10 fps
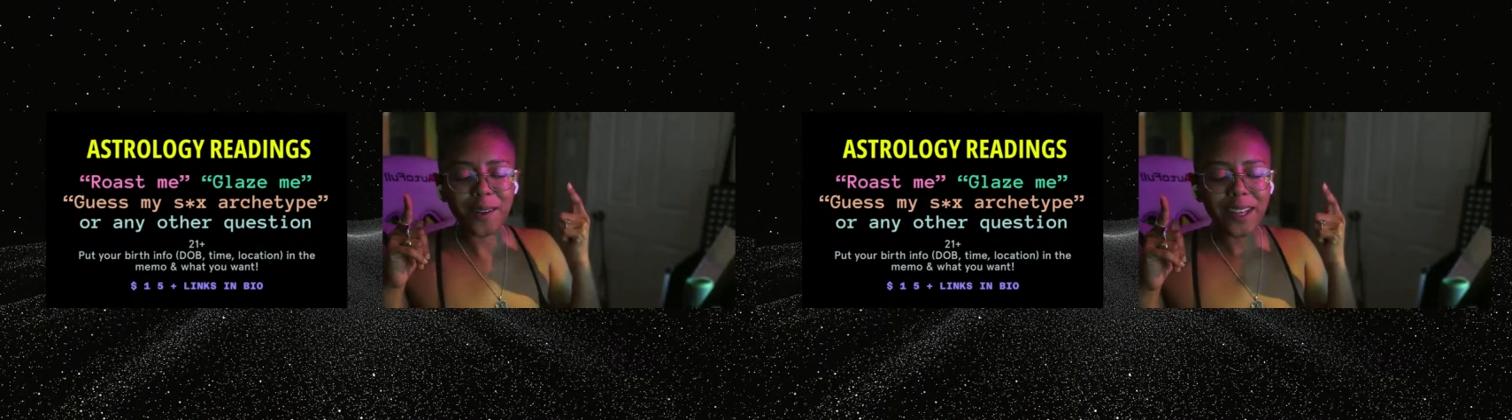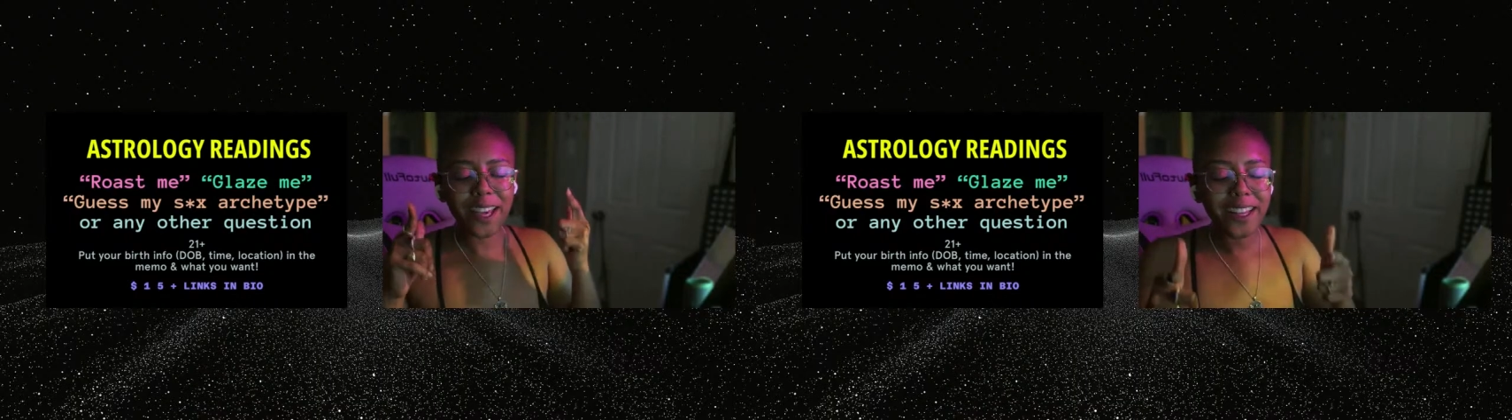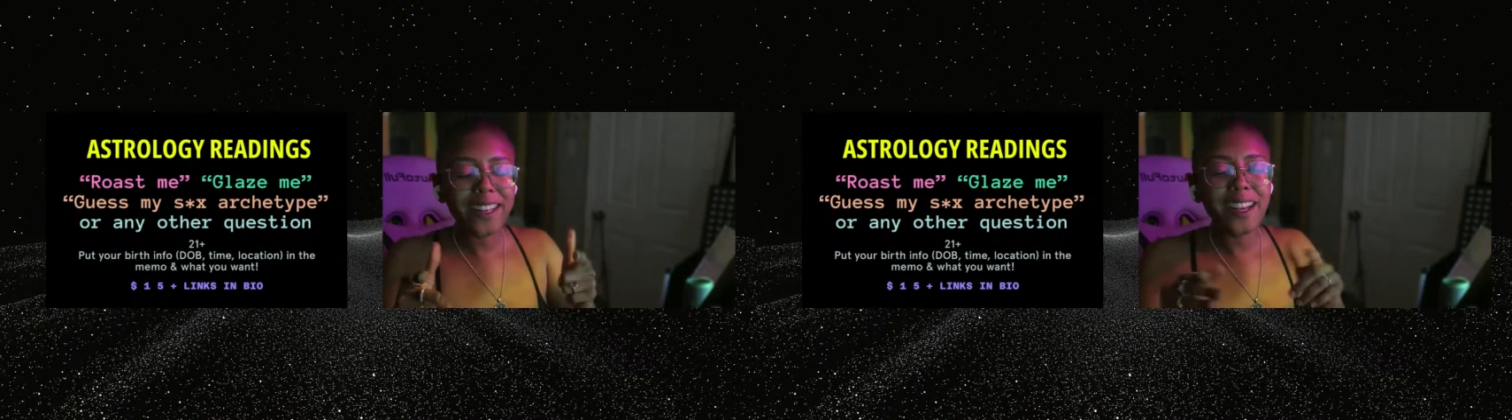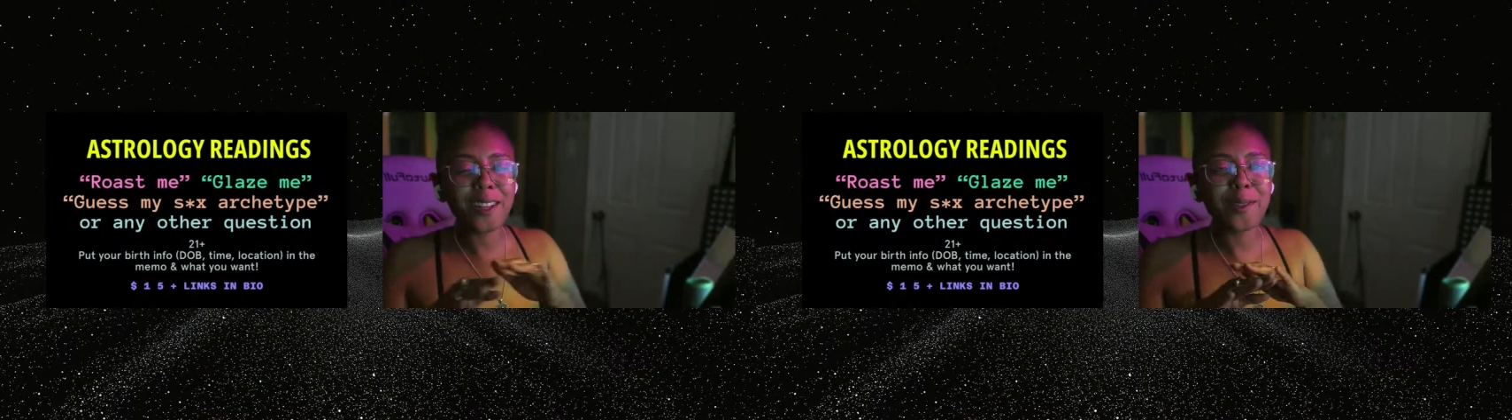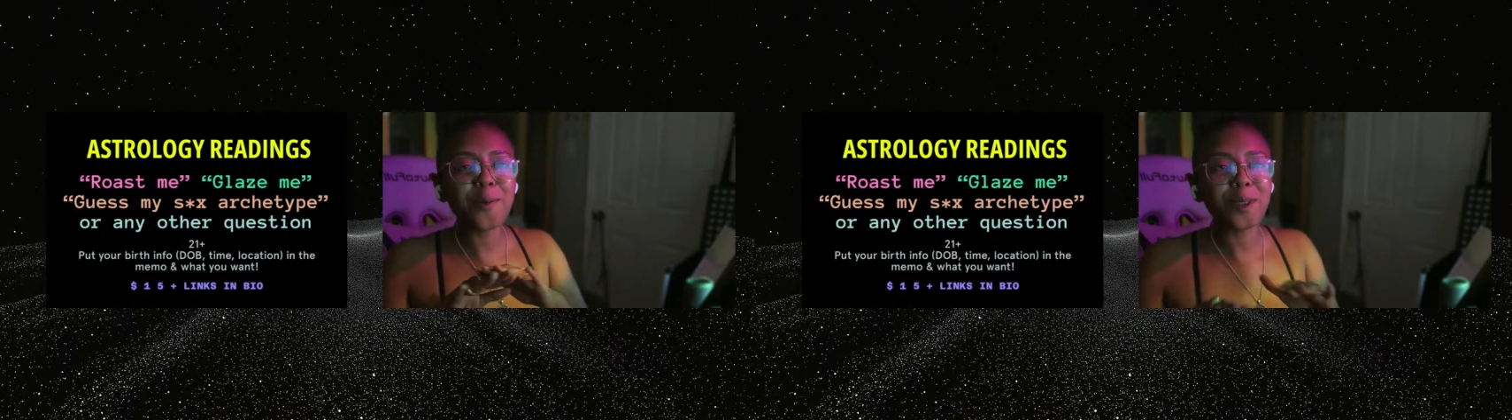cannot
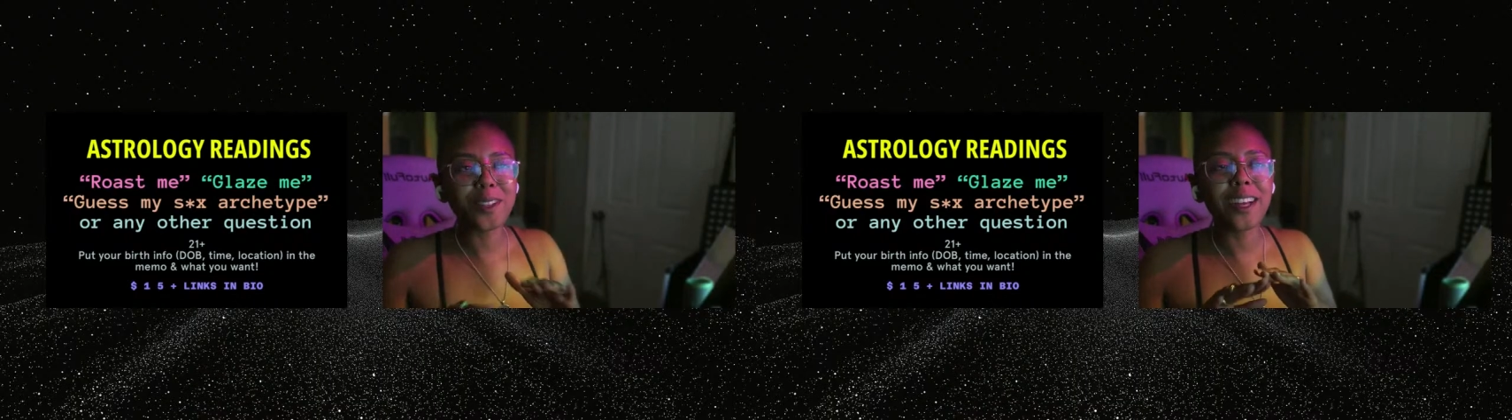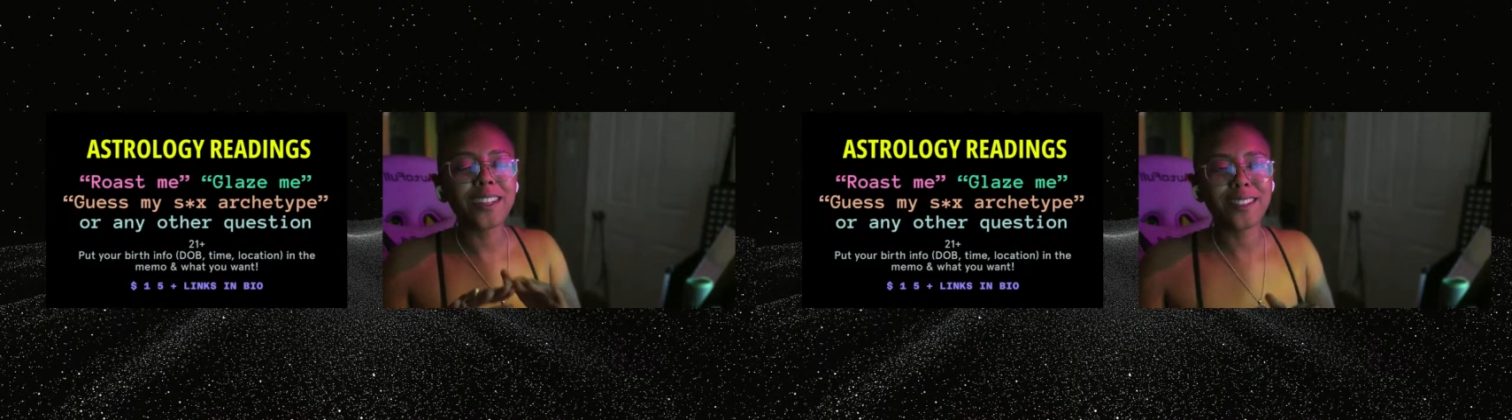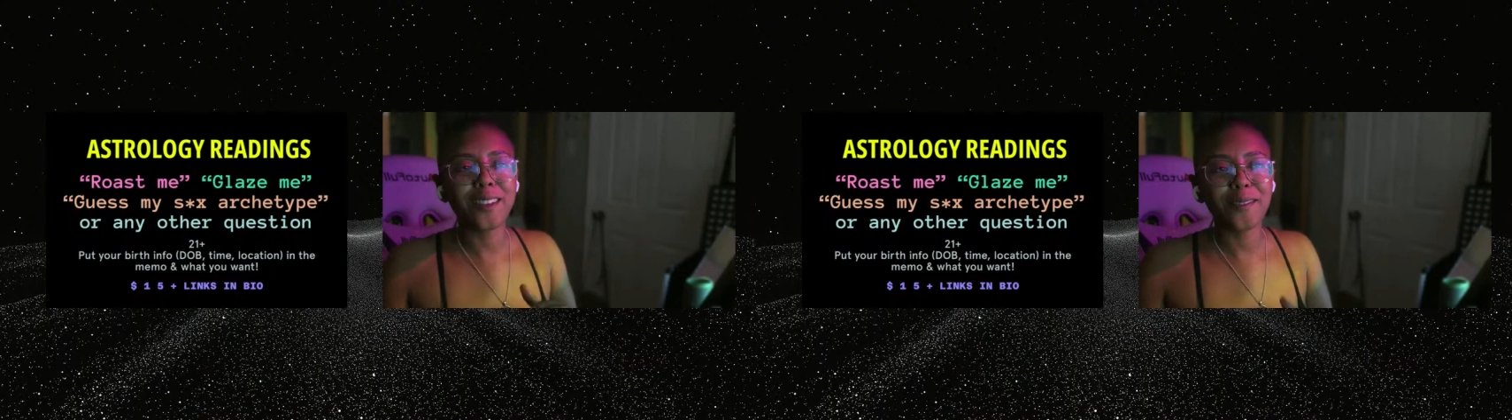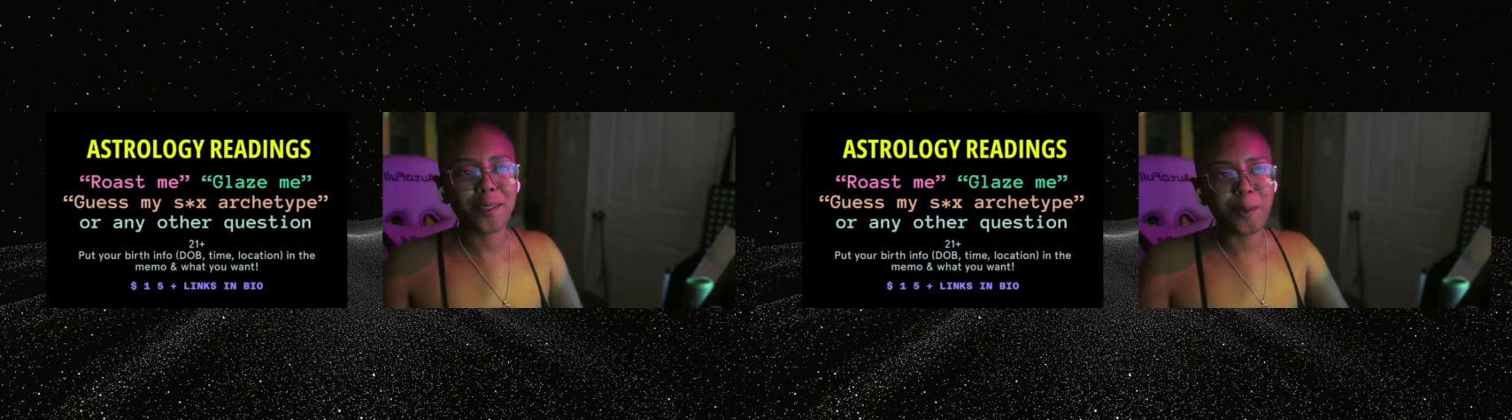and will not save the